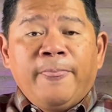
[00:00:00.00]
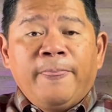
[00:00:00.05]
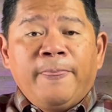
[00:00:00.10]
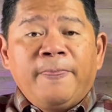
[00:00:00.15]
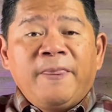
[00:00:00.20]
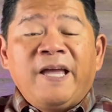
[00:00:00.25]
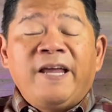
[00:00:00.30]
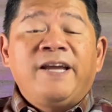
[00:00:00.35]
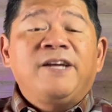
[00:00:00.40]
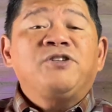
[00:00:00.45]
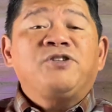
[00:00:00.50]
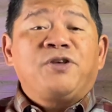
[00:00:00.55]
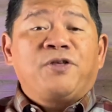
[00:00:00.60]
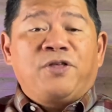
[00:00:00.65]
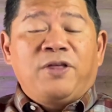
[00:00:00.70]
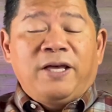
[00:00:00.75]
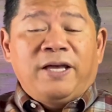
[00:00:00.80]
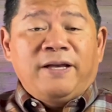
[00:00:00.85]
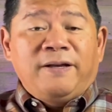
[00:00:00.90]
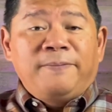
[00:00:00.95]
And here's the
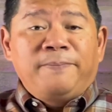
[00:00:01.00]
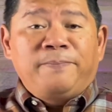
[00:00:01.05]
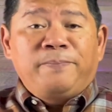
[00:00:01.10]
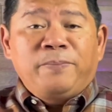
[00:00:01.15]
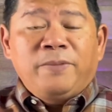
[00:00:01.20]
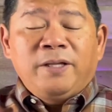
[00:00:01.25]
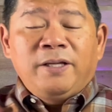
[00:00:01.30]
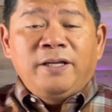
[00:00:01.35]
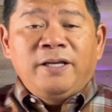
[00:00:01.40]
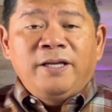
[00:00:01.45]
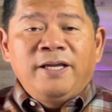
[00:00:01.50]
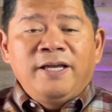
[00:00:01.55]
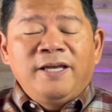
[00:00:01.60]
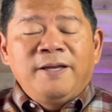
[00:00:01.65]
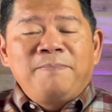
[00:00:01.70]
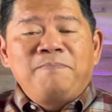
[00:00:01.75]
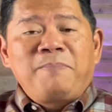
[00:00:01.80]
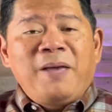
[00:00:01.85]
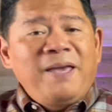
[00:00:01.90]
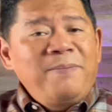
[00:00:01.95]
thing.
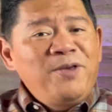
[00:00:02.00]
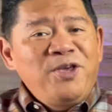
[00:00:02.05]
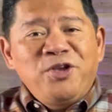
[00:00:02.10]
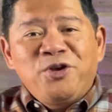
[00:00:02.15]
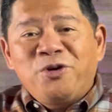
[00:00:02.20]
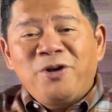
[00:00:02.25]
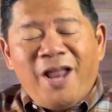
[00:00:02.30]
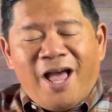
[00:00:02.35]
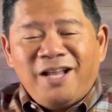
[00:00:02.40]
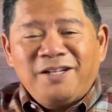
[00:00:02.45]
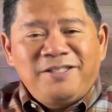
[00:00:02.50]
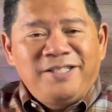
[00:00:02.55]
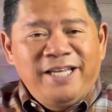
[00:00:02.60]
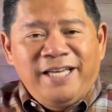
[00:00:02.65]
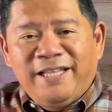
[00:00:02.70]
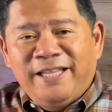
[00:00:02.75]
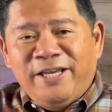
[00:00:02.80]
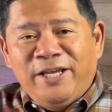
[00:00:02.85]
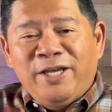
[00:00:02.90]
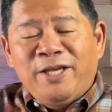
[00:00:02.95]
Maybe you're not
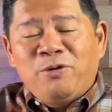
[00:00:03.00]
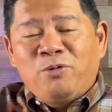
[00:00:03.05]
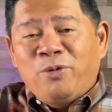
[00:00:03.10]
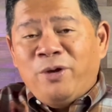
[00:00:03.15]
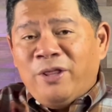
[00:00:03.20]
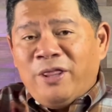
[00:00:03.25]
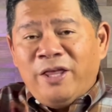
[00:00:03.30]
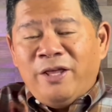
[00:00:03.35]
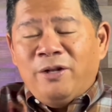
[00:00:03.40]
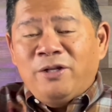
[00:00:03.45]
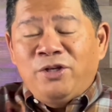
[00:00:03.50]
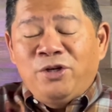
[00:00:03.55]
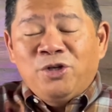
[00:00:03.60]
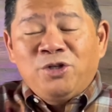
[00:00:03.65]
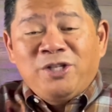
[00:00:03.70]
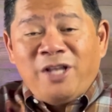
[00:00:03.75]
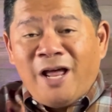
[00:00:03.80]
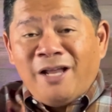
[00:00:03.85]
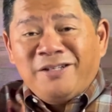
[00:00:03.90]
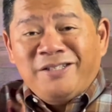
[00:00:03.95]
dealing with it, you're
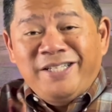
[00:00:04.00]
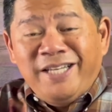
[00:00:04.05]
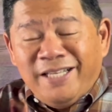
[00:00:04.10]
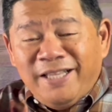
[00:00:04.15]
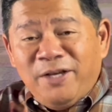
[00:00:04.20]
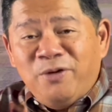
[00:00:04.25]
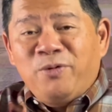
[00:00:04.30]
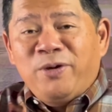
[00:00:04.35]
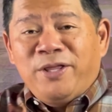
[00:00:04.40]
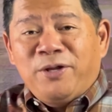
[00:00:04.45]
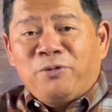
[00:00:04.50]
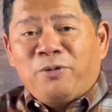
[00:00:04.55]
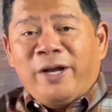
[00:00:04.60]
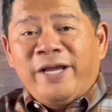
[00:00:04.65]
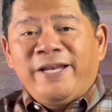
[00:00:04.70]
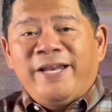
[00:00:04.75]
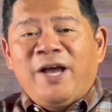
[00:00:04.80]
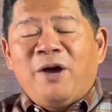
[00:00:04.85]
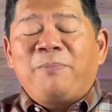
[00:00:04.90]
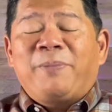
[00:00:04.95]
not dealing with it
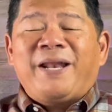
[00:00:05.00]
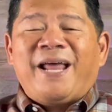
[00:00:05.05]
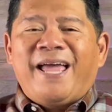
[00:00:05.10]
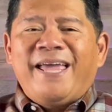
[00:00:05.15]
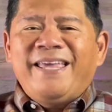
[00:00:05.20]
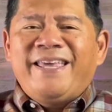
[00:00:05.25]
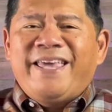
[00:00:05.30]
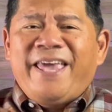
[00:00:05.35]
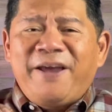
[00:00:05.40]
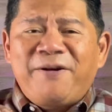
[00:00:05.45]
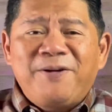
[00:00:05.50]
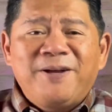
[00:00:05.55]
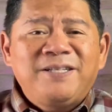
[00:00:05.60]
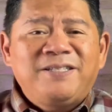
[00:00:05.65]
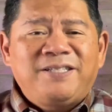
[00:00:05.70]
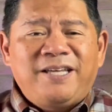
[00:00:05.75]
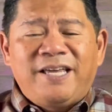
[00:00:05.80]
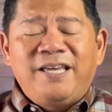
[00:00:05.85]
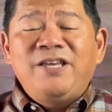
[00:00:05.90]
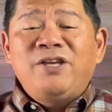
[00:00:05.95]
right now, but I
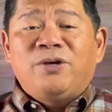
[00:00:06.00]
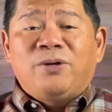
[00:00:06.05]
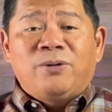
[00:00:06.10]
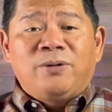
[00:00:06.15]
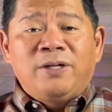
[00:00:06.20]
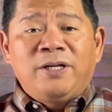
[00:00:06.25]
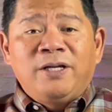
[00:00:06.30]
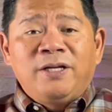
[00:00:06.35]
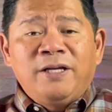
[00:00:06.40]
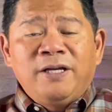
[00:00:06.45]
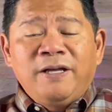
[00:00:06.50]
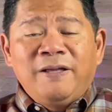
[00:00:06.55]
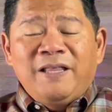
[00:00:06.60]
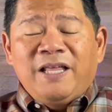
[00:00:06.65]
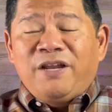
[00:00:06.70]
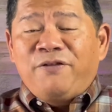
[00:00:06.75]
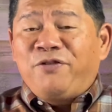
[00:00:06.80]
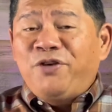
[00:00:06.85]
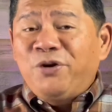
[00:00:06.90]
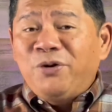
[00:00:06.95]
guarantee you
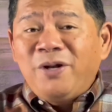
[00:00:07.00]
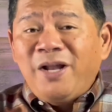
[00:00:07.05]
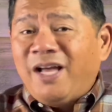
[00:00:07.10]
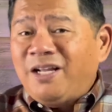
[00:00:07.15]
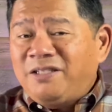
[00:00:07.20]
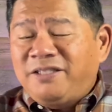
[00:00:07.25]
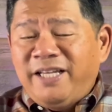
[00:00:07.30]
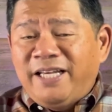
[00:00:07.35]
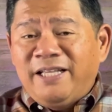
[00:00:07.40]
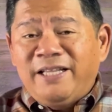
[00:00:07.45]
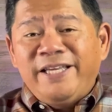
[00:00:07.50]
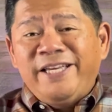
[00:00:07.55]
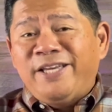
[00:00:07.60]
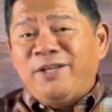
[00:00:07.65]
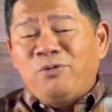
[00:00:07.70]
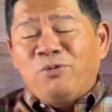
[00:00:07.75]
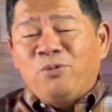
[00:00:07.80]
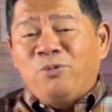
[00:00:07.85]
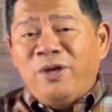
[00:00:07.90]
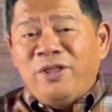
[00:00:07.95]
that if you're not dealing
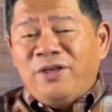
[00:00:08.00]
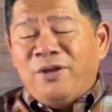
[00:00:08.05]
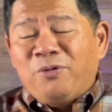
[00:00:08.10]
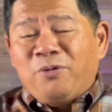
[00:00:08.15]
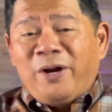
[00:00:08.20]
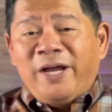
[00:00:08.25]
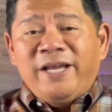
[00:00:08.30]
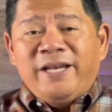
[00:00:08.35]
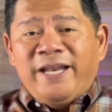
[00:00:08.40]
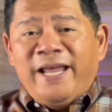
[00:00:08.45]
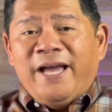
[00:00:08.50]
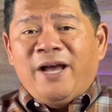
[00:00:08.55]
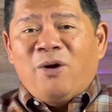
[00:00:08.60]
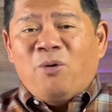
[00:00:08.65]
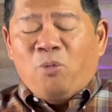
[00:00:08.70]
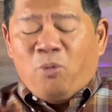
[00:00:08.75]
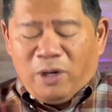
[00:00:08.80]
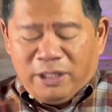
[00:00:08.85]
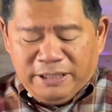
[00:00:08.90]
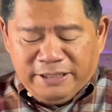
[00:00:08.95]
with it right now,
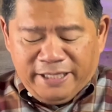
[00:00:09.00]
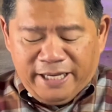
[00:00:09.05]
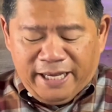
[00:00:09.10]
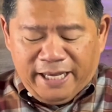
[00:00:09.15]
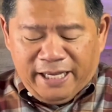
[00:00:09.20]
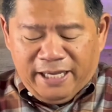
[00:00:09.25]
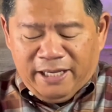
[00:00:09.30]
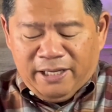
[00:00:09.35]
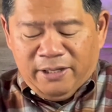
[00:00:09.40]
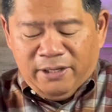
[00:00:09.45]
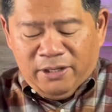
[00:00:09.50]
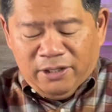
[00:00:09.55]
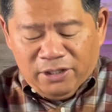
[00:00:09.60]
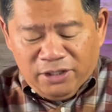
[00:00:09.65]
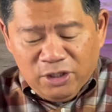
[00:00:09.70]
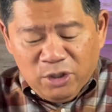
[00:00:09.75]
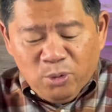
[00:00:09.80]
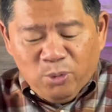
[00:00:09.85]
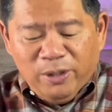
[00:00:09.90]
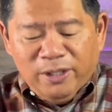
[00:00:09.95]
one day
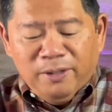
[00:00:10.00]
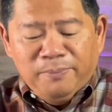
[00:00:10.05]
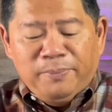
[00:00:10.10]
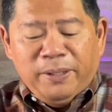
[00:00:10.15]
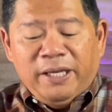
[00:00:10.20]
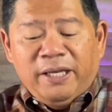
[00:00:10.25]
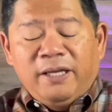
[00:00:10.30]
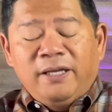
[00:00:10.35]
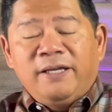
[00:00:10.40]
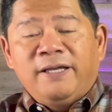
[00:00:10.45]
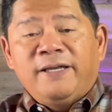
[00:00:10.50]
you will be.